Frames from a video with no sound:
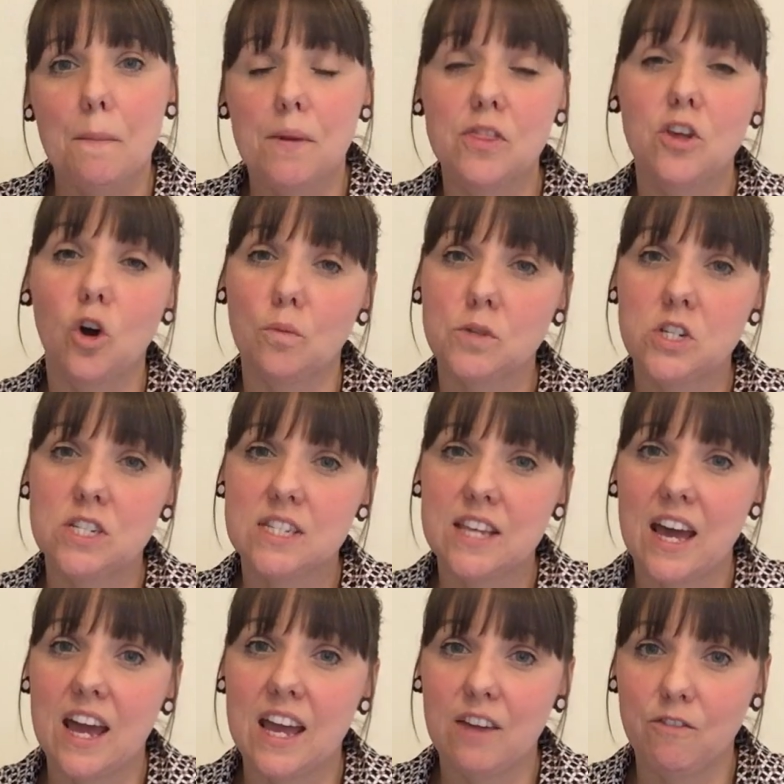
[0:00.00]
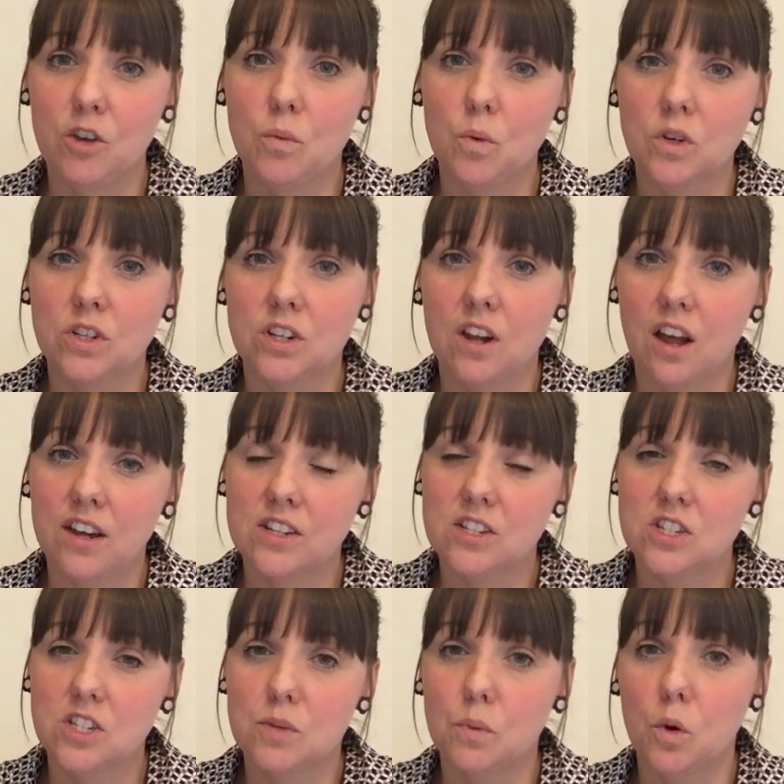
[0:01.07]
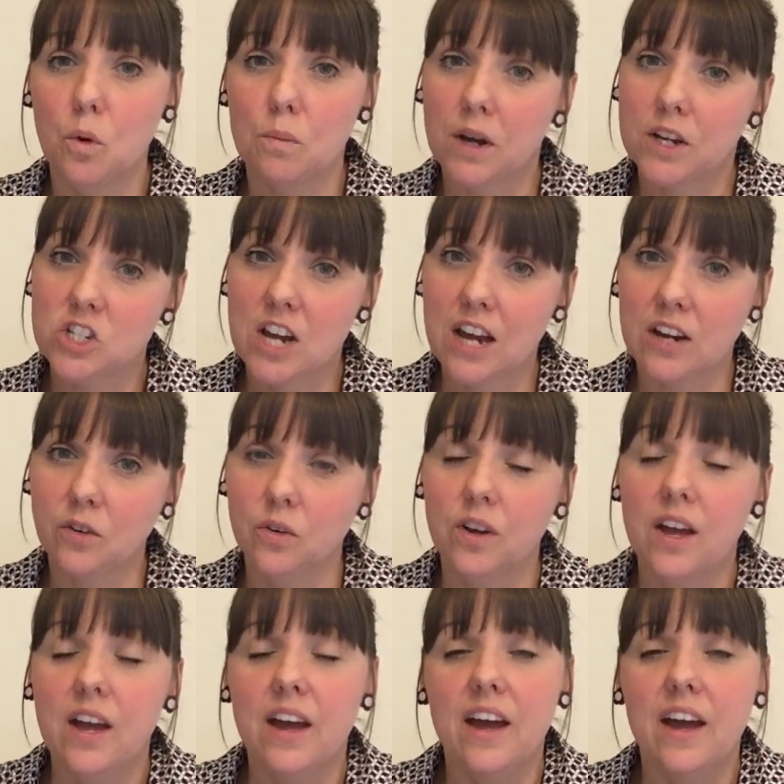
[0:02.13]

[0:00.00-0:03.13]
but the option's there if you would like to support my channel,